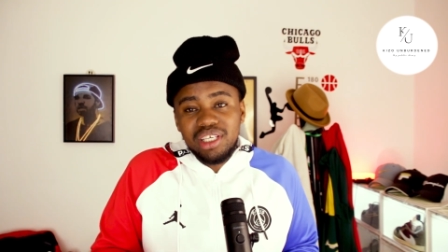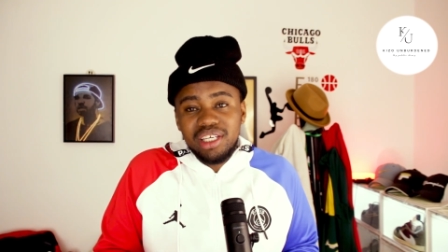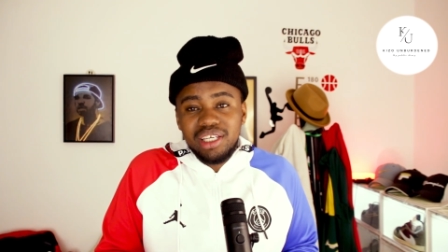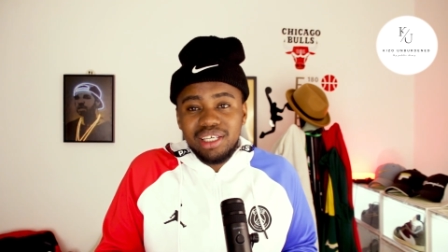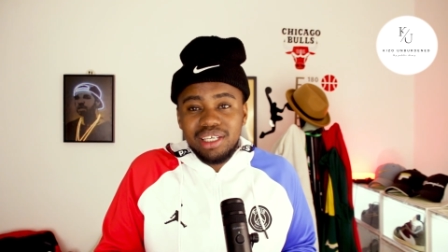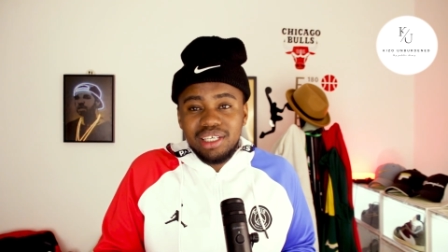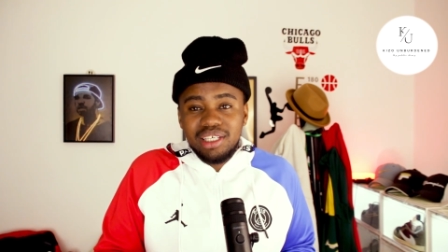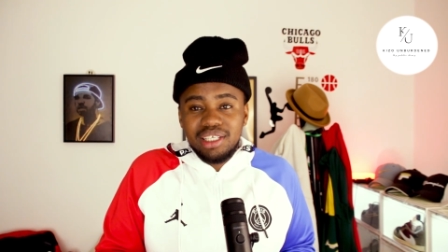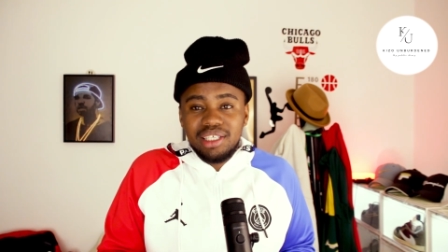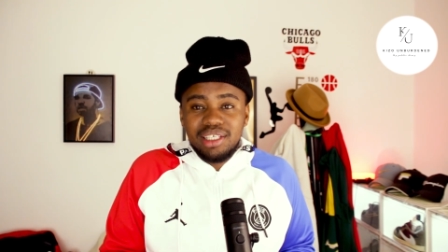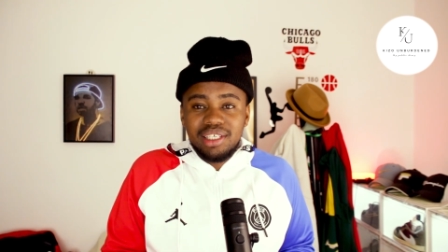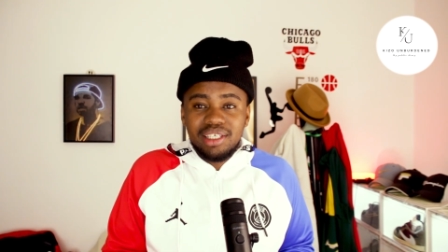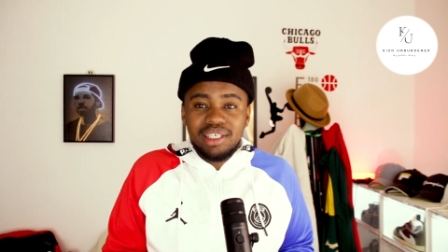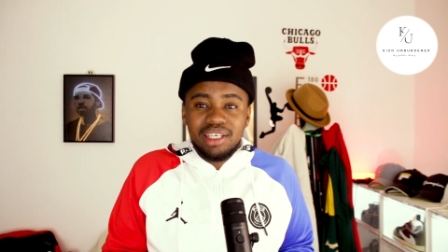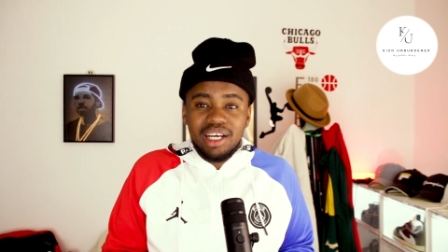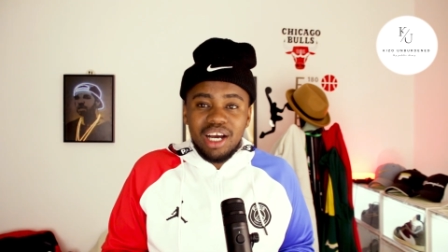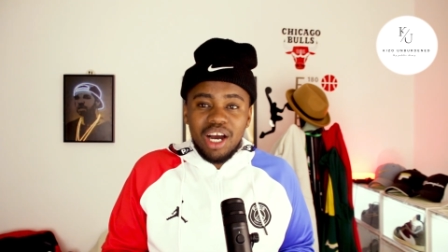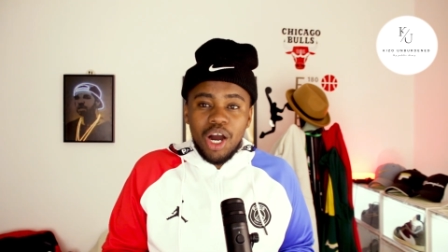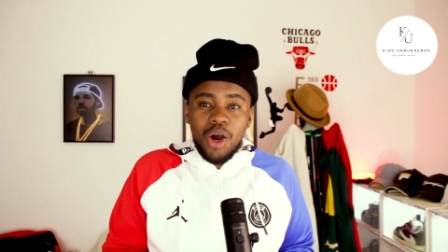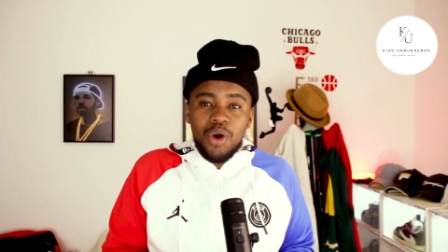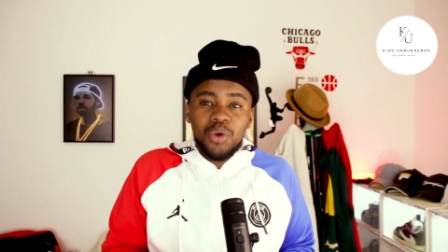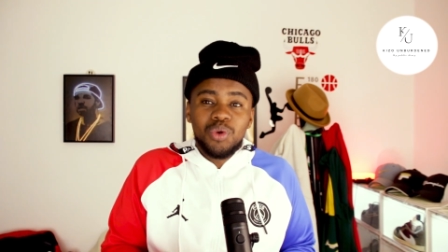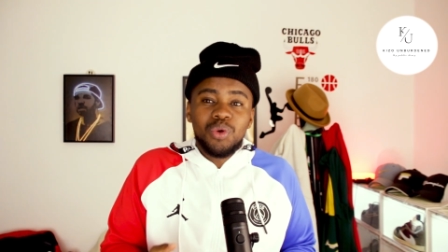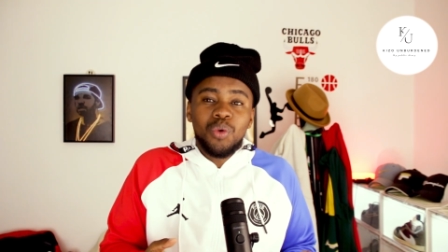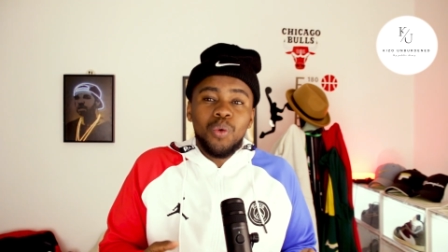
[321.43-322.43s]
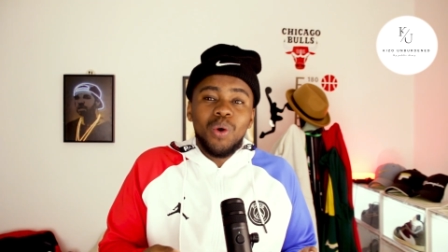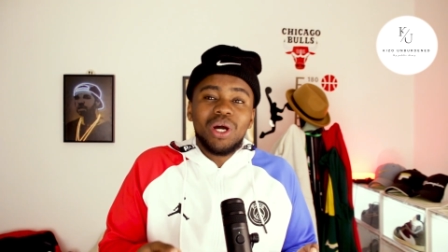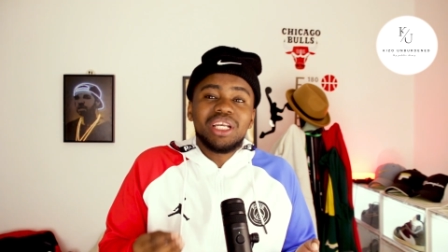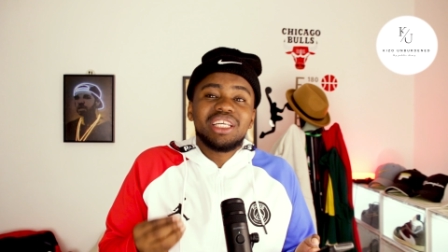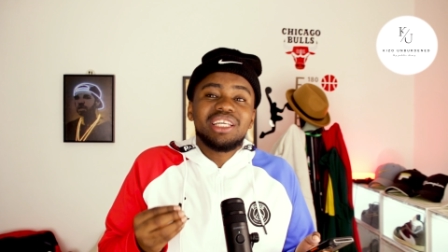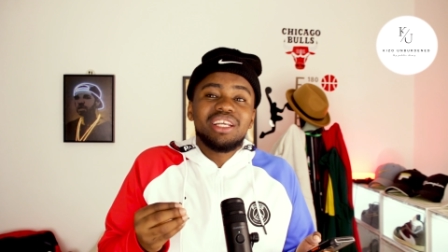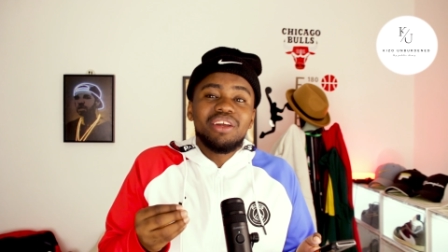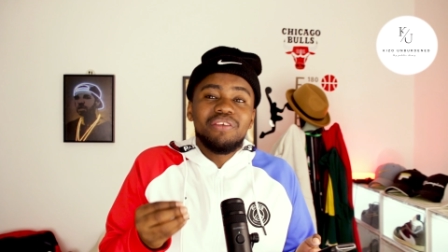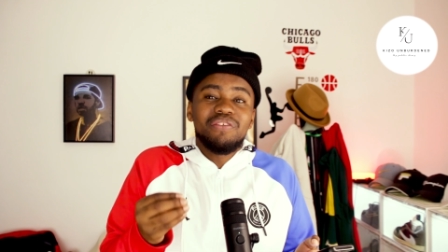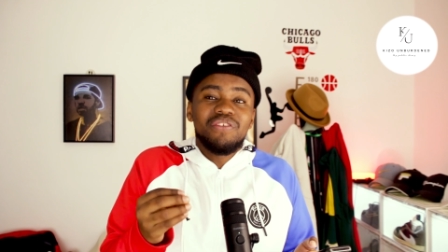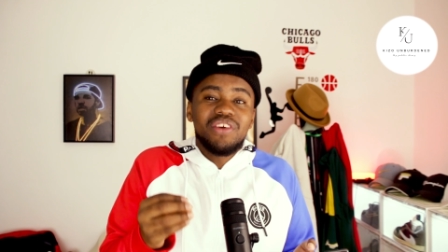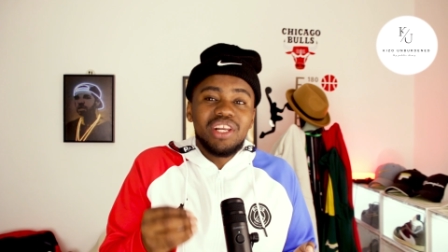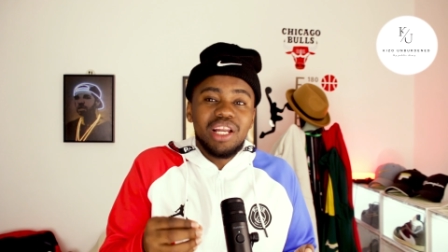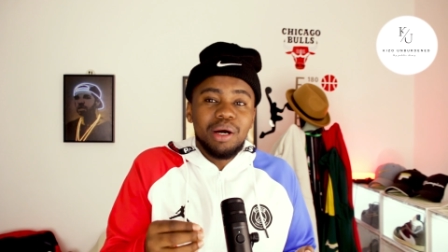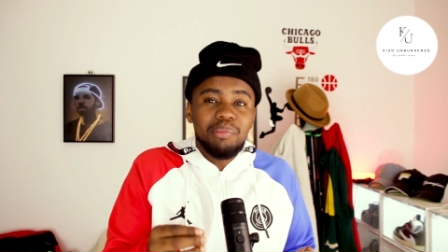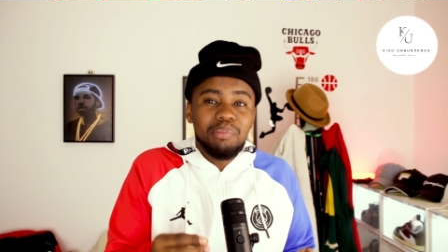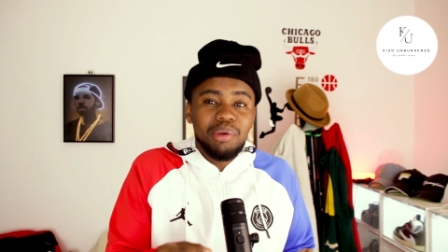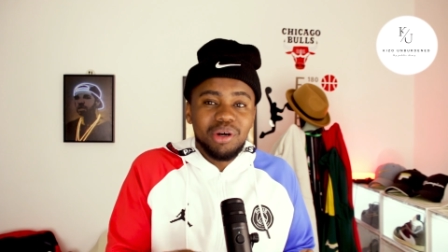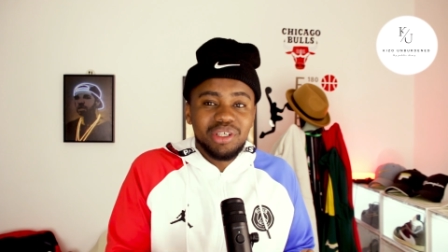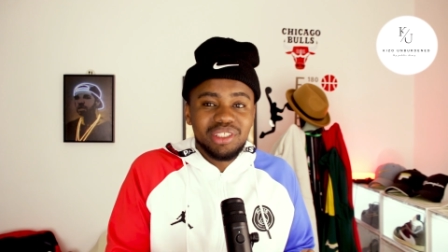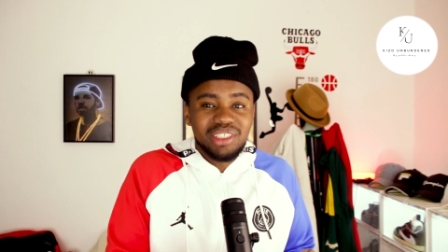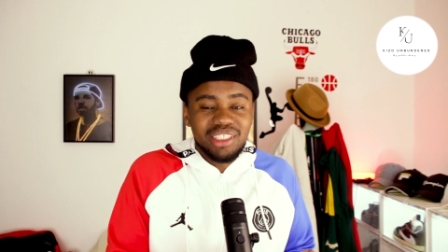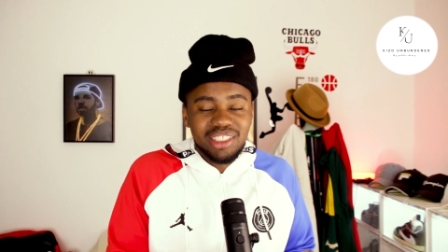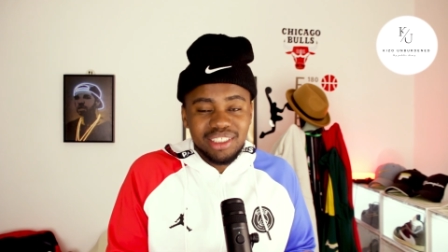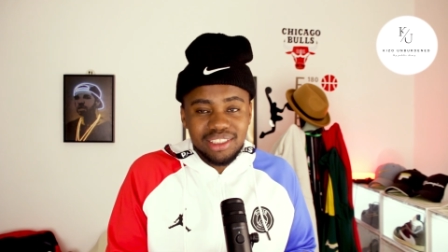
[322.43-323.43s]
they feel
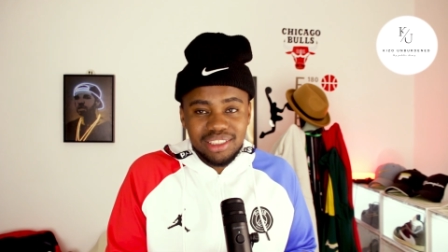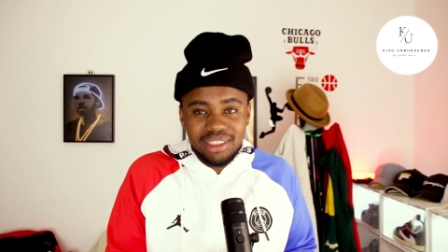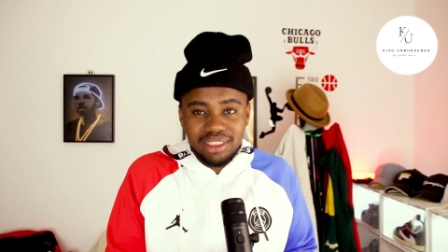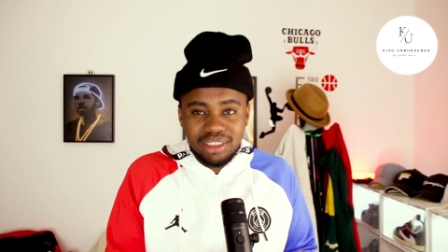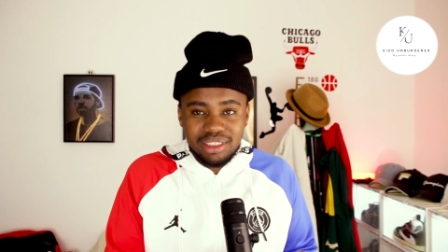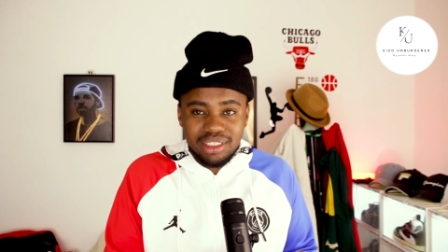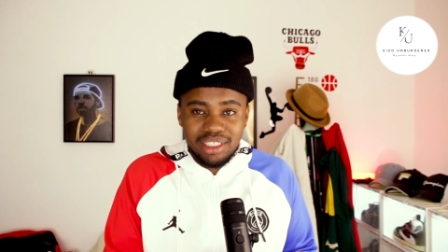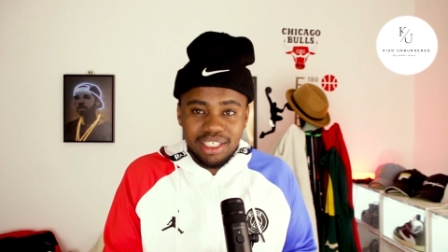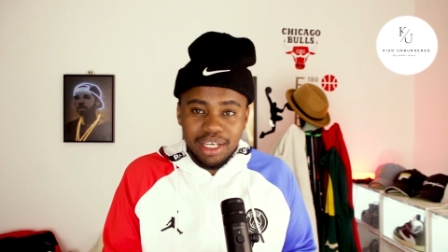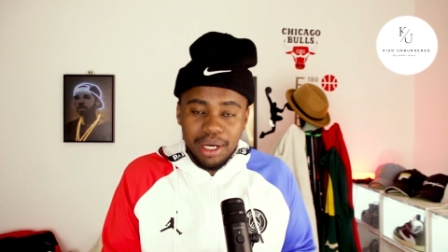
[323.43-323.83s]
about this.